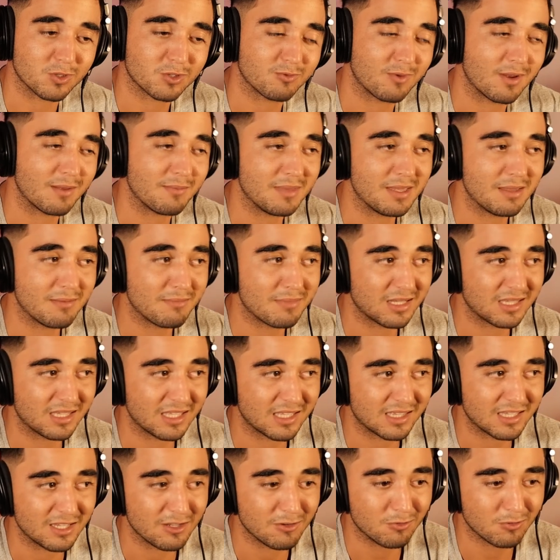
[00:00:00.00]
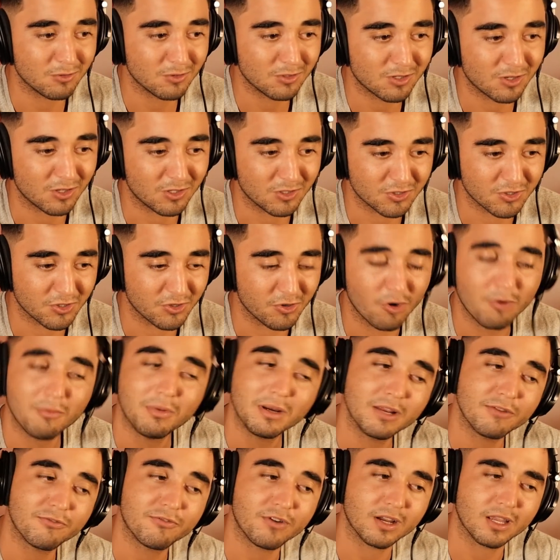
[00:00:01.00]
What do I mean by like the old culture?
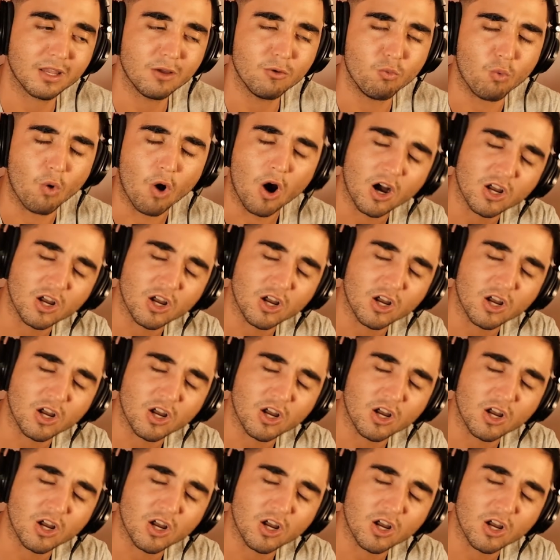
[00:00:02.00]
Nobody fucking